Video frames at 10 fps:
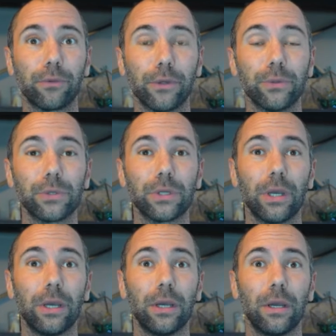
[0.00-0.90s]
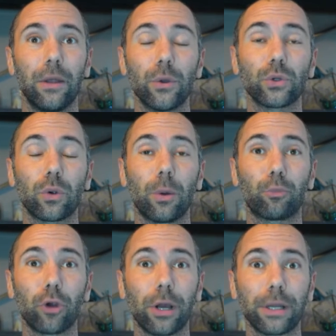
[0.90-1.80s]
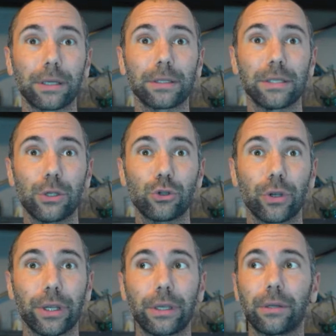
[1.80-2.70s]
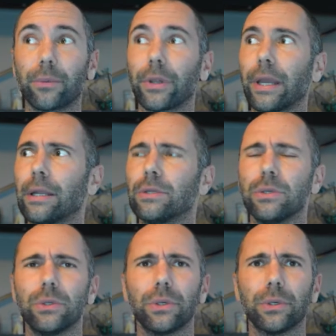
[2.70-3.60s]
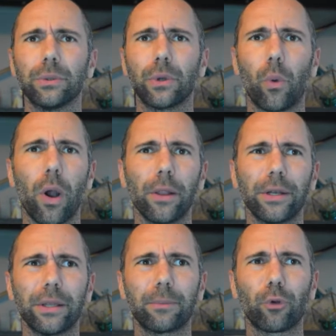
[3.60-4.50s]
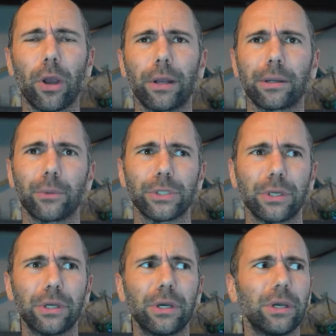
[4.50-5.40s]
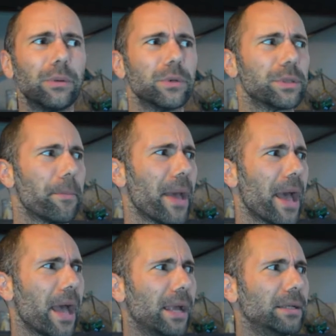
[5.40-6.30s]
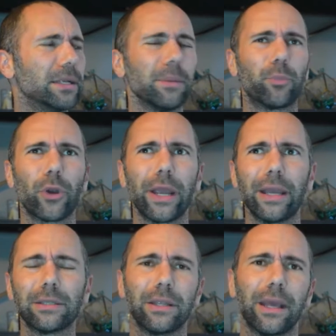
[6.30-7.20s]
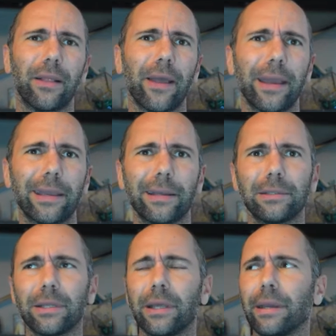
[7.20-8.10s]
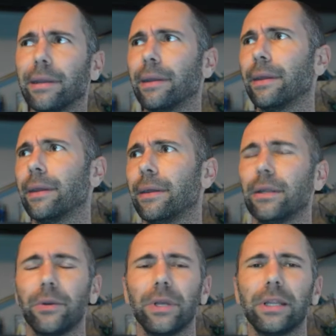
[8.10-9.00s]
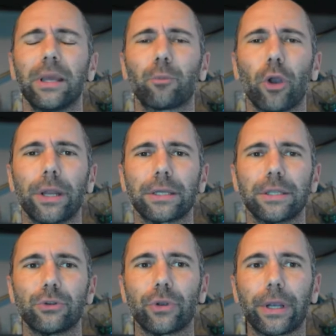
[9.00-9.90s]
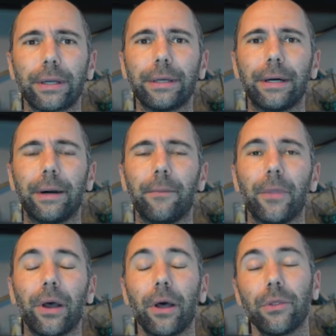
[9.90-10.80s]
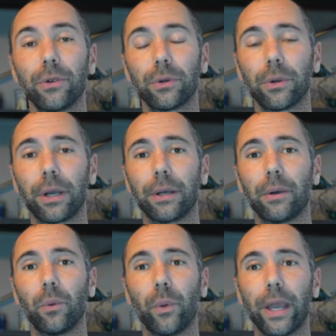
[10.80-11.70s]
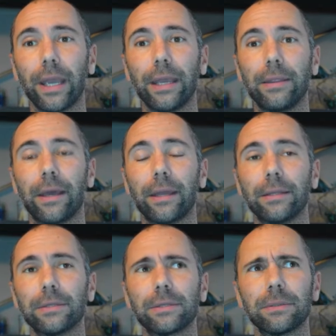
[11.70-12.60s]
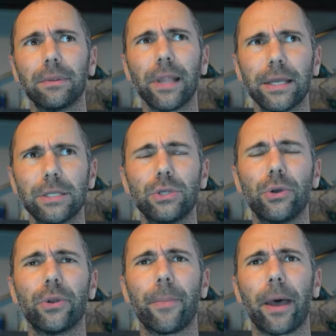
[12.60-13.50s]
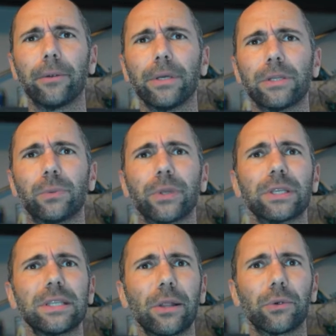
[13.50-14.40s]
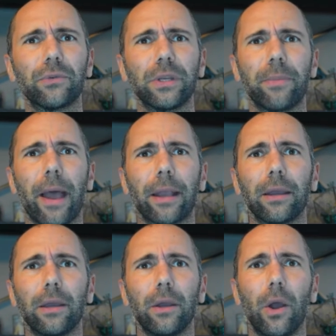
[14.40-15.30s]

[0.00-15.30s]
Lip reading: reviews. And those are all product centric, related to the quality of the product. Was it good? Was it bad? Did it break? Did they like it? Did they, anything product centric. The other way that is less known about is with seller feedback,